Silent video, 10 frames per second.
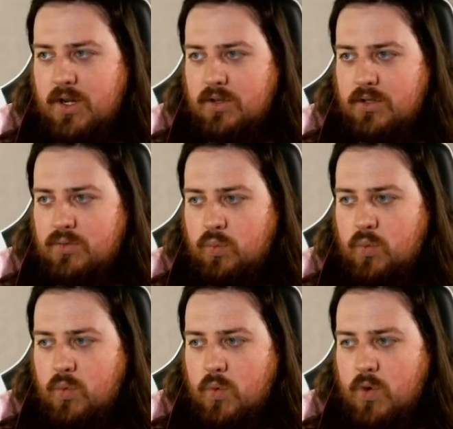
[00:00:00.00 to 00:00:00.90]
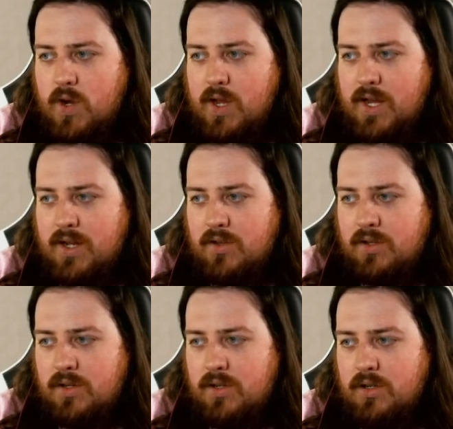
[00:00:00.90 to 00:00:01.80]
Mound? It's way down
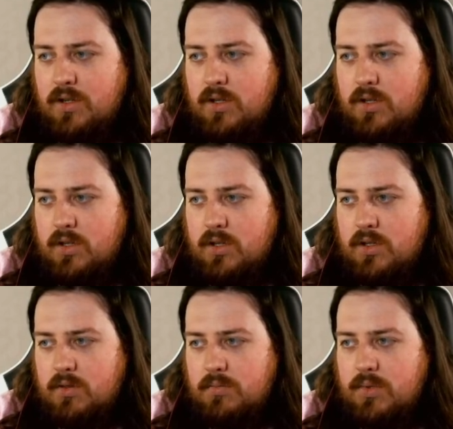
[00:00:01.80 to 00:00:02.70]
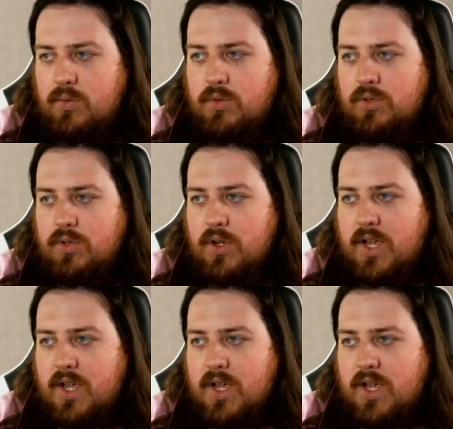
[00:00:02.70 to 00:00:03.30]
there. But we'll go